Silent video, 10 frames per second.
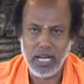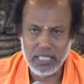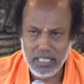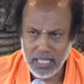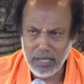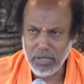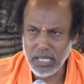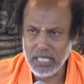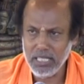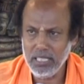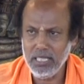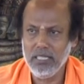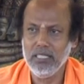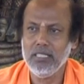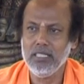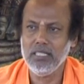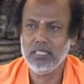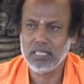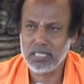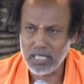Adiyannamalai,
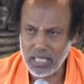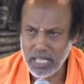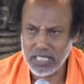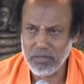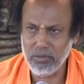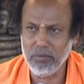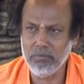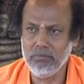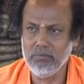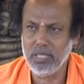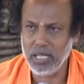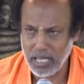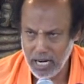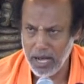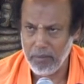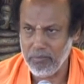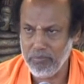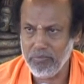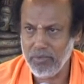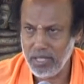Sadashivam, Ram.
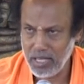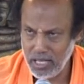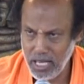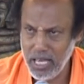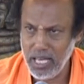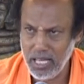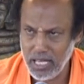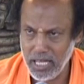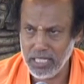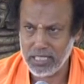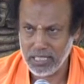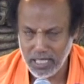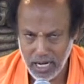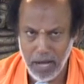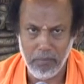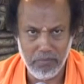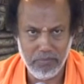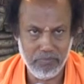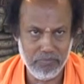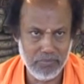A.S. Ram.
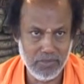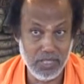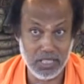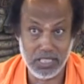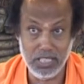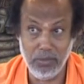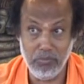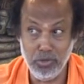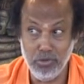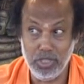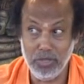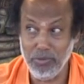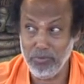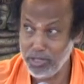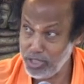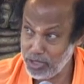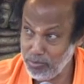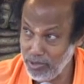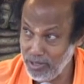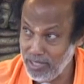Just see the beautiful
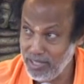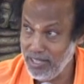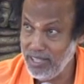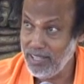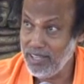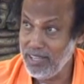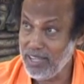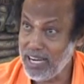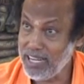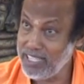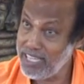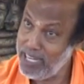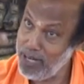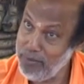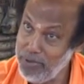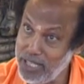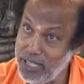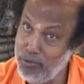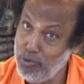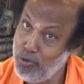principle. At the end of it,
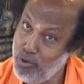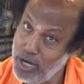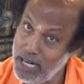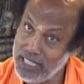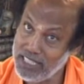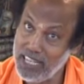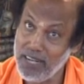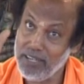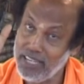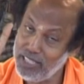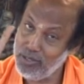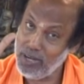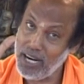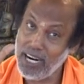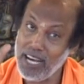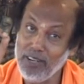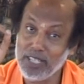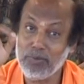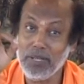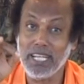if you don't understand, raise your hand, I'll
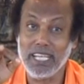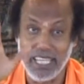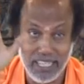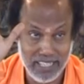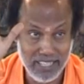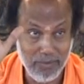explain again.